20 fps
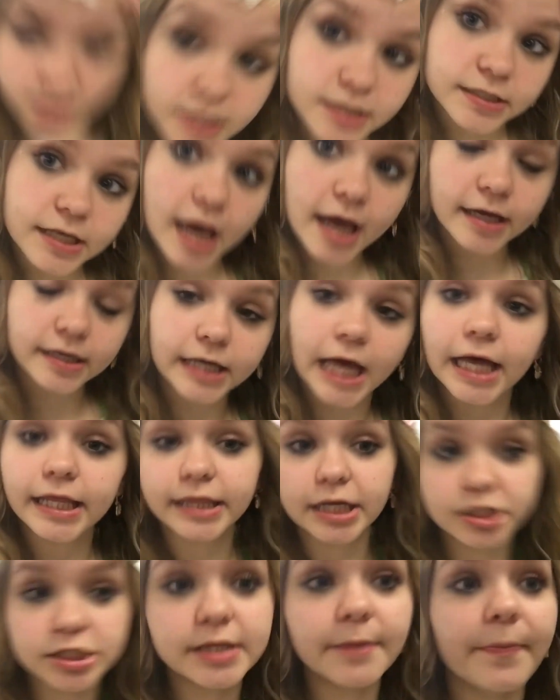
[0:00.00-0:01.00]
Yeah, yeah,
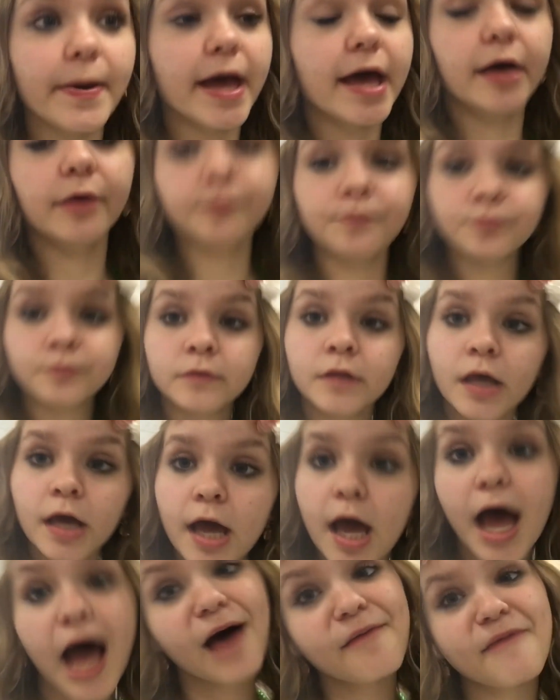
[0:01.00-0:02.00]
there's the bell.
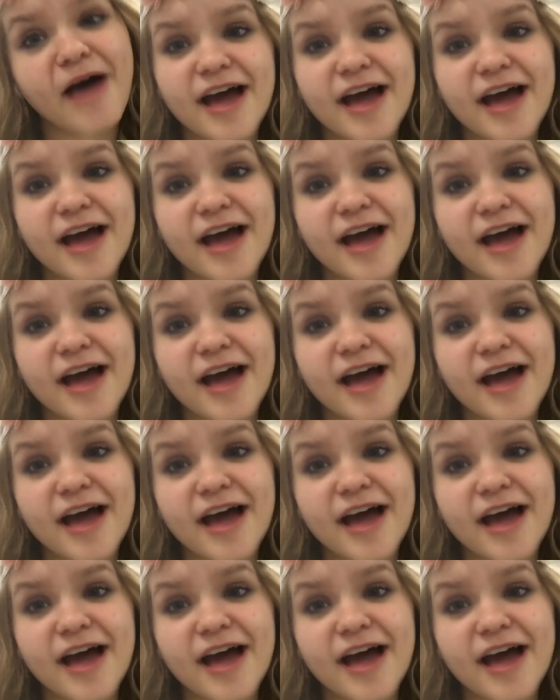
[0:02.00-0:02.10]
I'm out